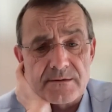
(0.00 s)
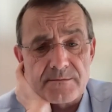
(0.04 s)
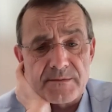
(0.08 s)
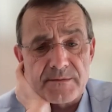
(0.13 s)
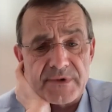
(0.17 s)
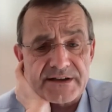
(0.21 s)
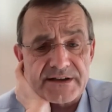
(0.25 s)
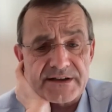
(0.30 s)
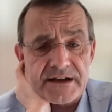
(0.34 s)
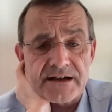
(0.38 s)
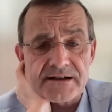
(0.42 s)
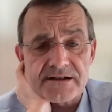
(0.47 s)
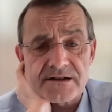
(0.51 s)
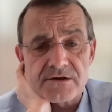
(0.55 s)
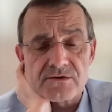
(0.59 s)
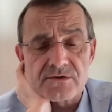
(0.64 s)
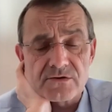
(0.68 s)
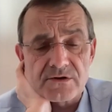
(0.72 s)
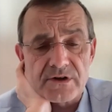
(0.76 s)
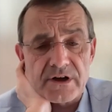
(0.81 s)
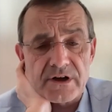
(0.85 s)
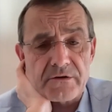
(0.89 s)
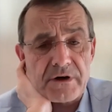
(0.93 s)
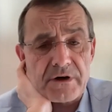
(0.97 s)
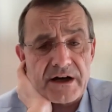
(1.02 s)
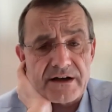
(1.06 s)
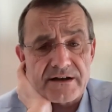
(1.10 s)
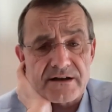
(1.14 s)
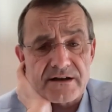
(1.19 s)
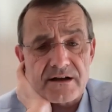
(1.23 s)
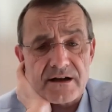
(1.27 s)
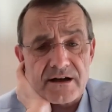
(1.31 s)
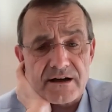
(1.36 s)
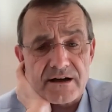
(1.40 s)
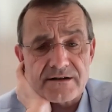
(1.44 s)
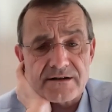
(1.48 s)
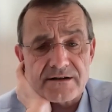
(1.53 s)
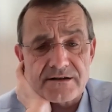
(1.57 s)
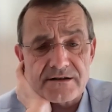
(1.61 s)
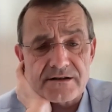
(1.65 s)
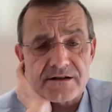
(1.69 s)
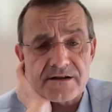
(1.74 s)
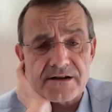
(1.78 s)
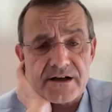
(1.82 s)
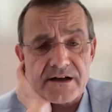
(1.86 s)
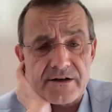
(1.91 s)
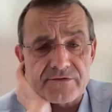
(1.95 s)
But until today, I
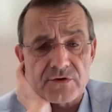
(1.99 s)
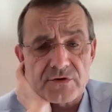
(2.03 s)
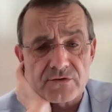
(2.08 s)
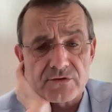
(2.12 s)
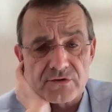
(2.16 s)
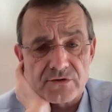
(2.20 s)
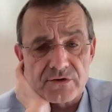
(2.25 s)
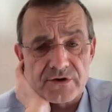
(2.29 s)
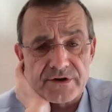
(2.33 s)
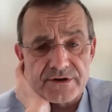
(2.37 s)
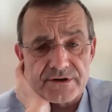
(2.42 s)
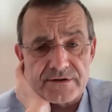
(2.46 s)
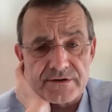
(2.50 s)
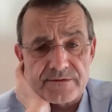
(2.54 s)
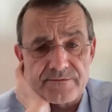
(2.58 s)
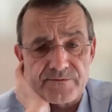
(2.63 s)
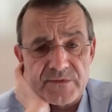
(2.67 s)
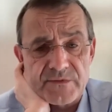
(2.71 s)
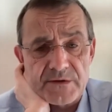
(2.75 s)
didn't have to do it.